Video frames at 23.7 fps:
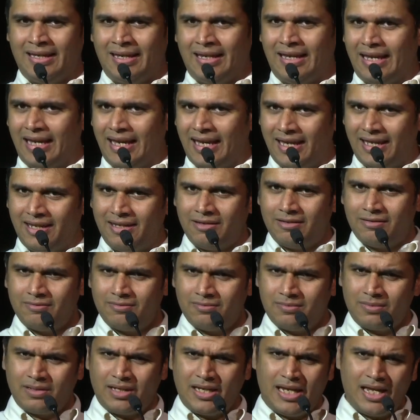And
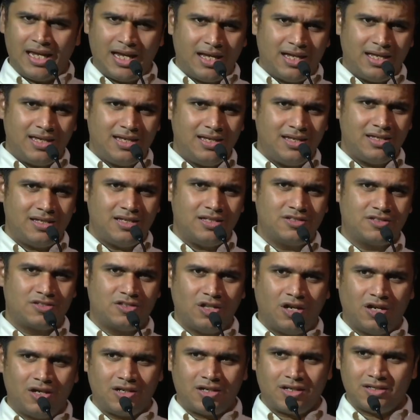AI is
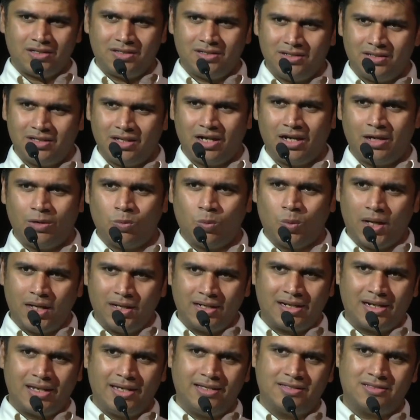not a
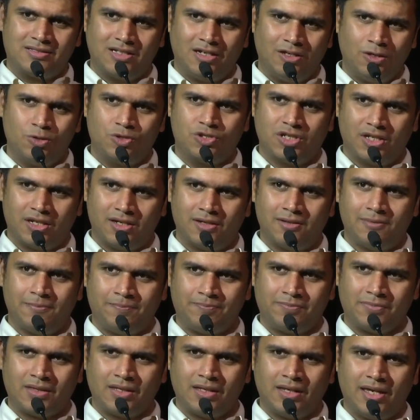one-click solution,
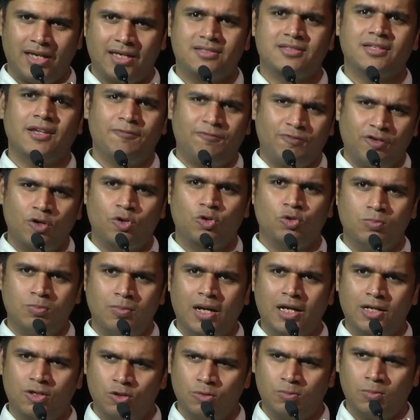except for
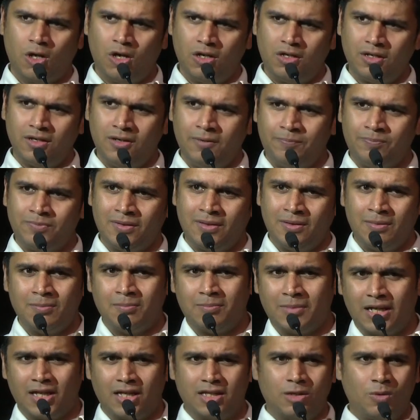Roomba robot,
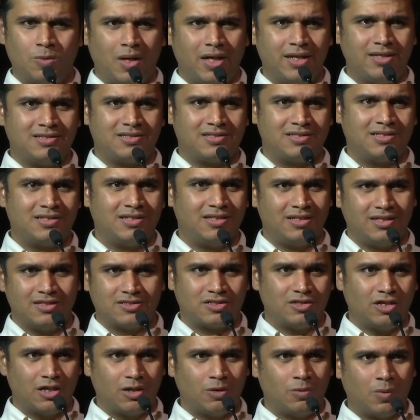but otherwise, it's
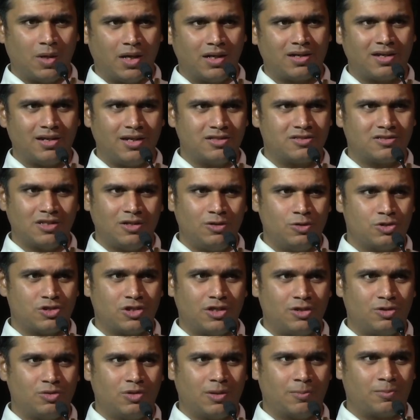not a one-click
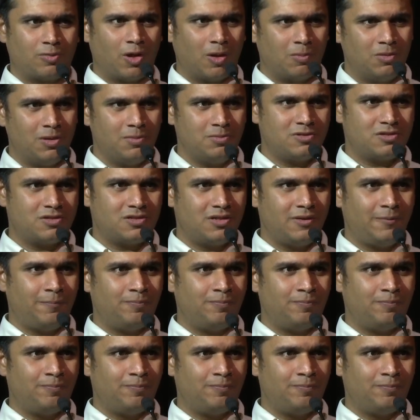solution to our problems.